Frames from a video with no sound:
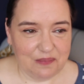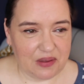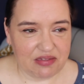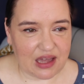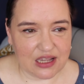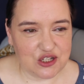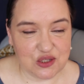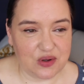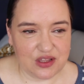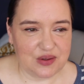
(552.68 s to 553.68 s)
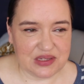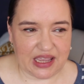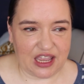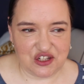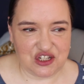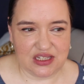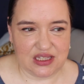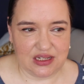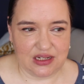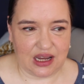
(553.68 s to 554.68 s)
but that's just one of those sketches
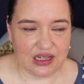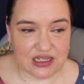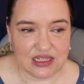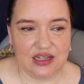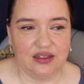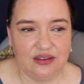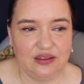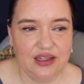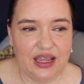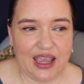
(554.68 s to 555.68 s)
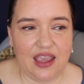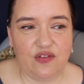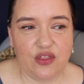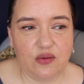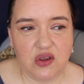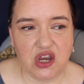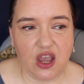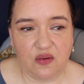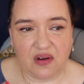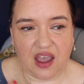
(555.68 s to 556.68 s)
that I still, even though you
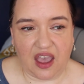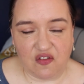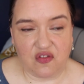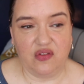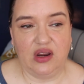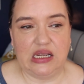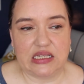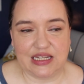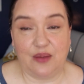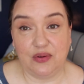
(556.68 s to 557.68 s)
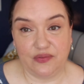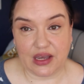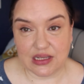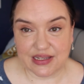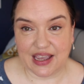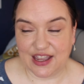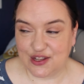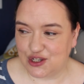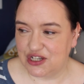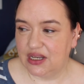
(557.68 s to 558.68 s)
know every step of that
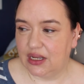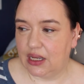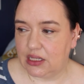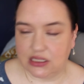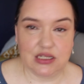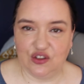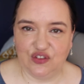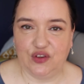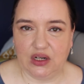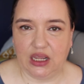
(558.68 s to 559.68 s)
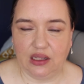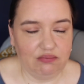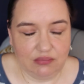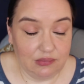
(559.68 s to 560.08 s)
sketch, it's still funny.